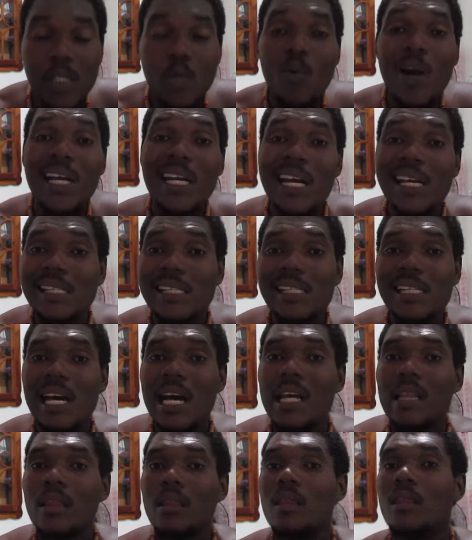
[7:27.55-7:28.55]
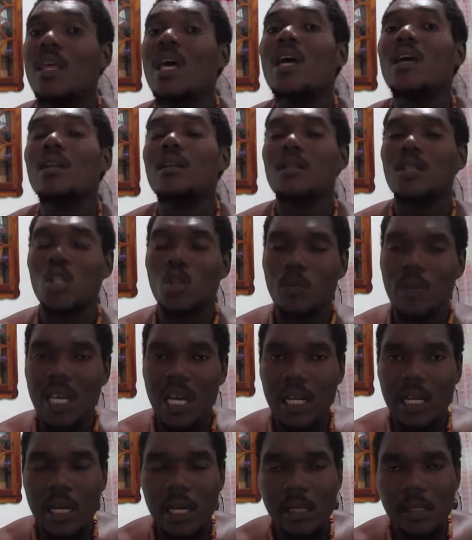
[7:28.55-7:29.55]
to understand, then to be
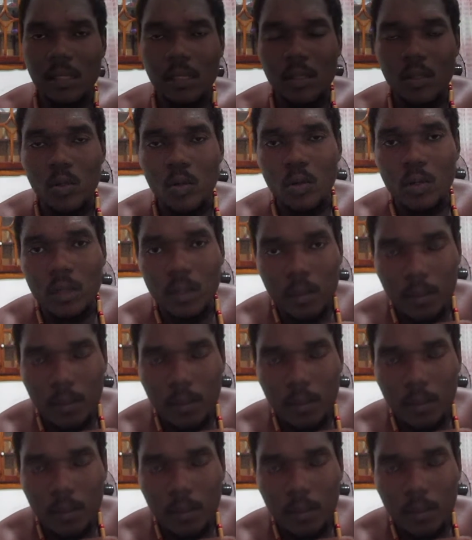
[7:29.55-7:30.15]
understood.